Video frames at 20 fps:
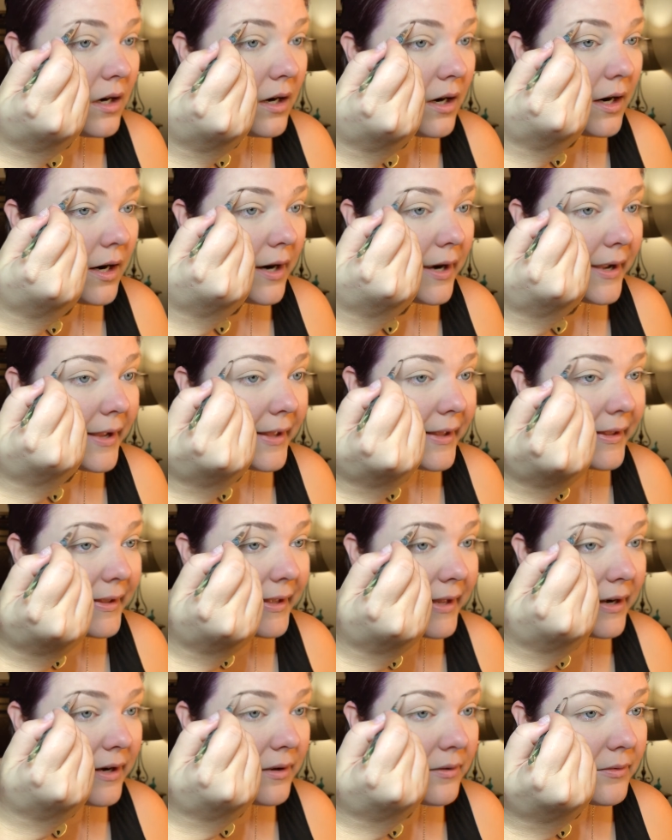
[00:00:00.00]
I
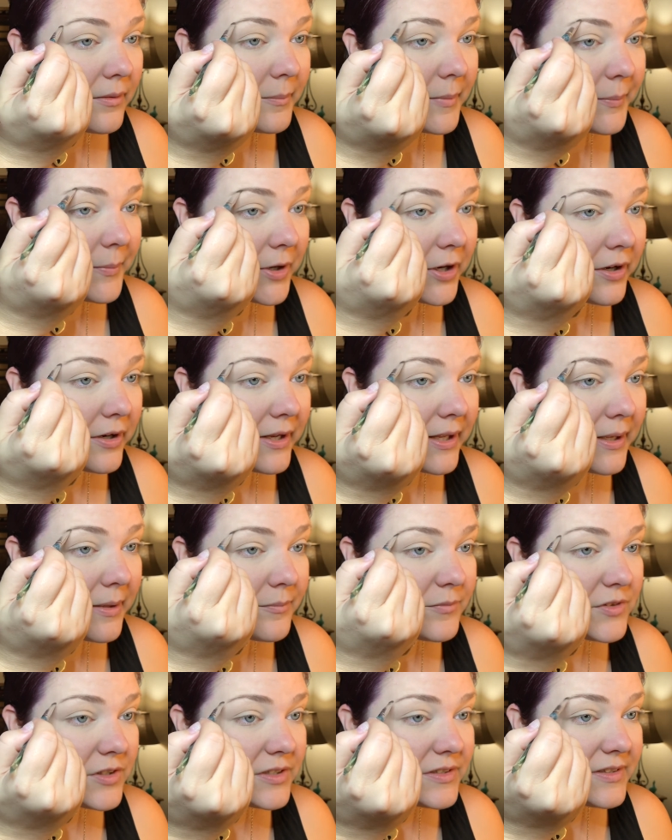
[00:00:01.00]
cannot remember her name
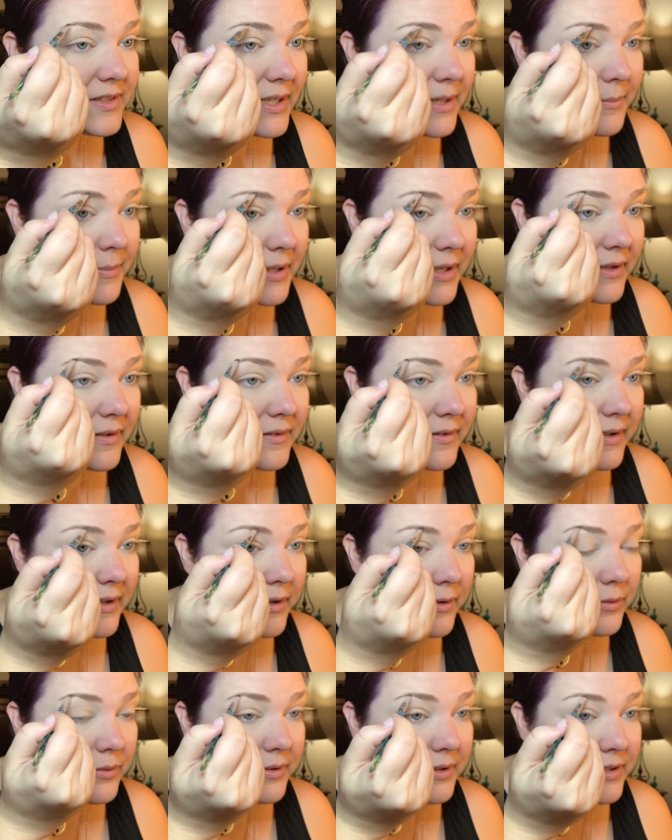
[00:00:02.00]
just yet because I
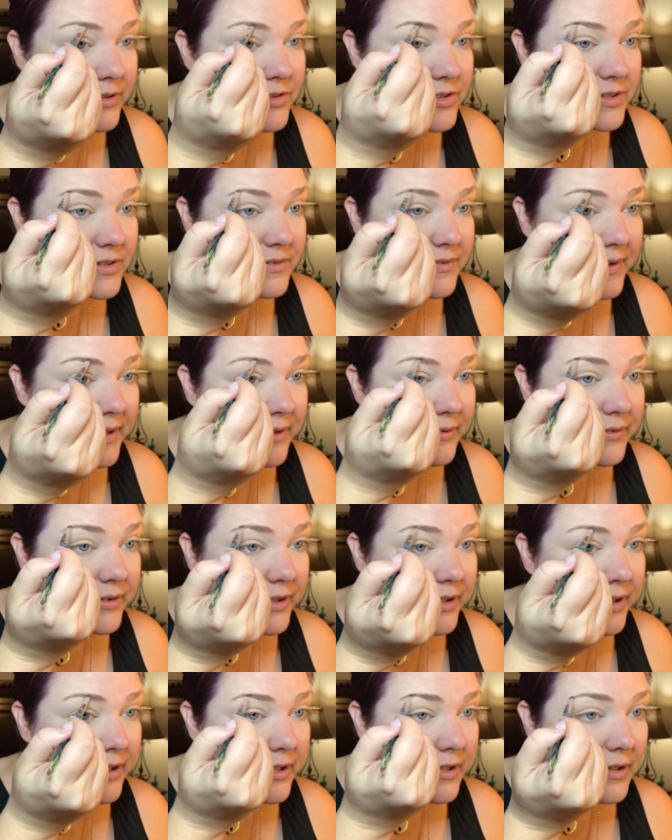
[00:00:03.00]
only just found
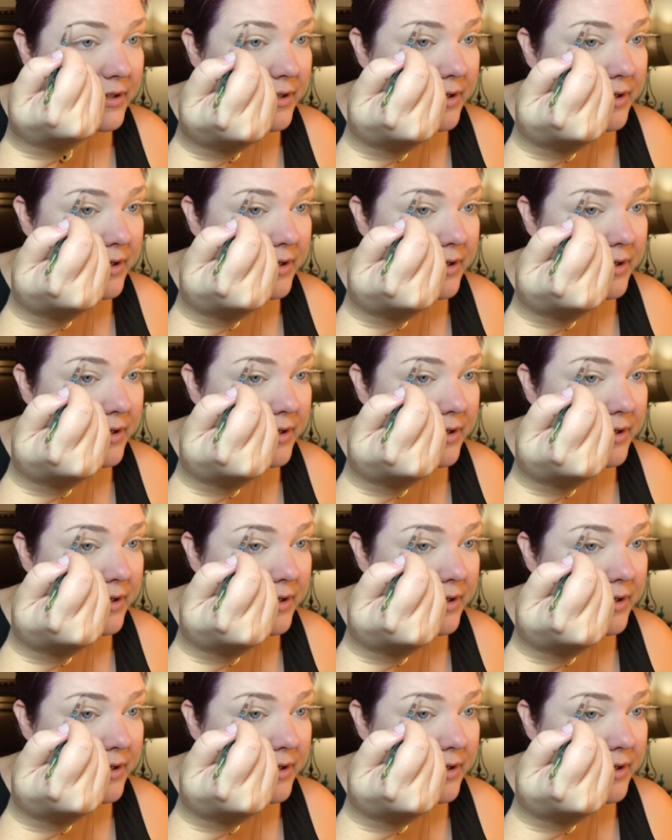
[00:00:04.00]
her,